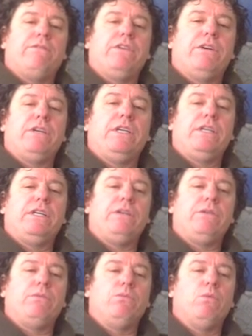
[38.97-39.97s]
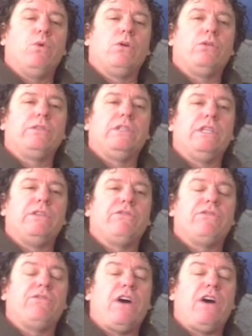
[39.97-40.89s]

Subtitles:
very worldly,